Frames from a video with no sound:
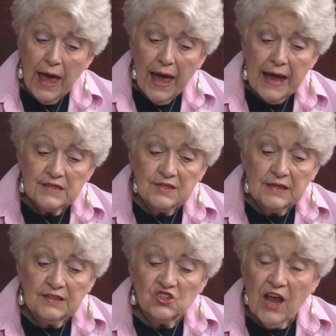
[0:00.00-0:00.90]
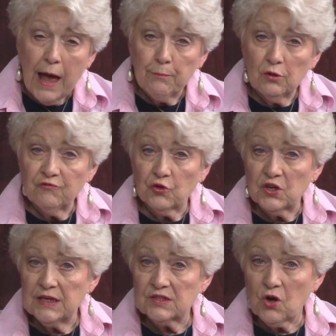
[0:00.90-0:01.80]
as an example for
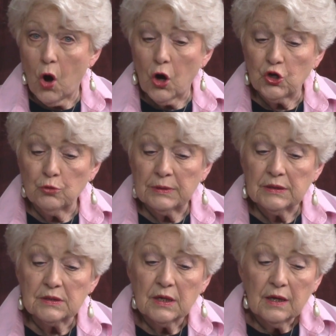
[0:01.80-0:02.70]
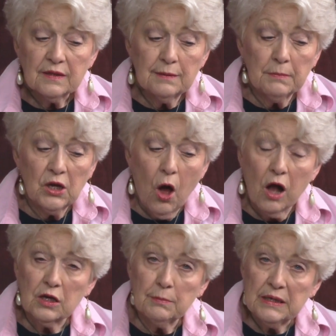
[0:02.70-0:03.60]
his argument that
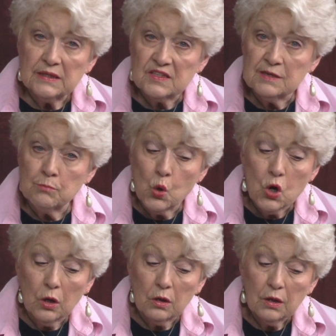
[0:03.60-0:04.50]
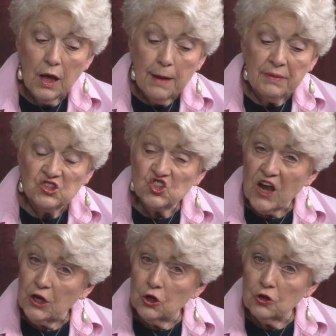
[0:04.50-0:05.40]
monogamy is immoral. But
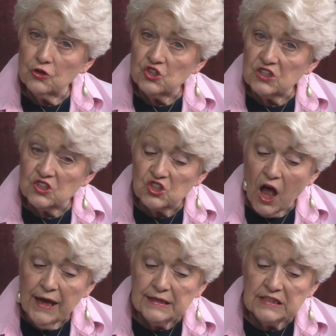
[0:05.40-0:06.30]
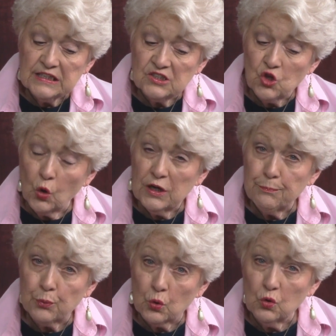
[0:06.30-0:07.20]
secular society is only
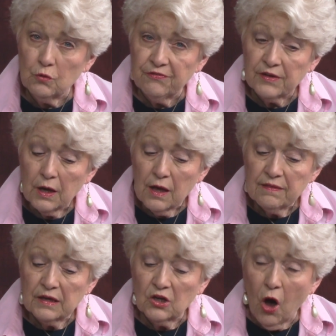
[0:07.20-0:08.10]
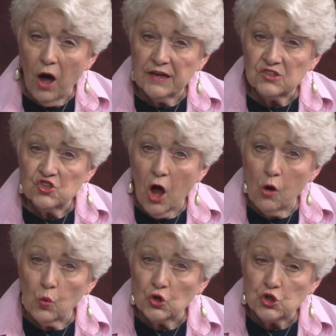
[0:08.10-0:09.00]
proof that God is
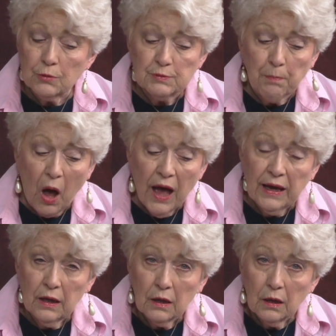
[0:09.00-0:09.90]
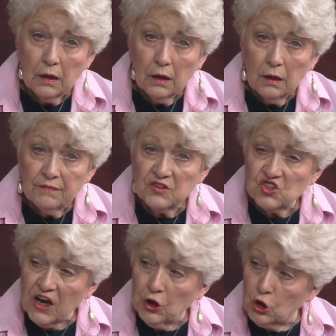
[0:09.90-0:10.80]
not worshipped by the
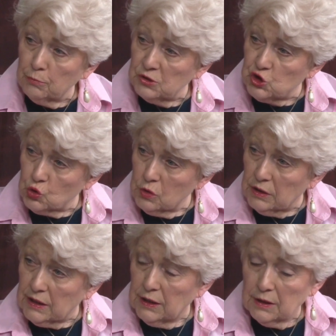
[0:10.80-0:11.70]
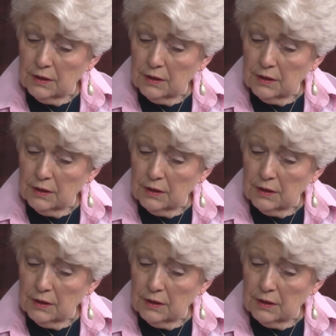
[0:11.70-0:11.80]
secular majority.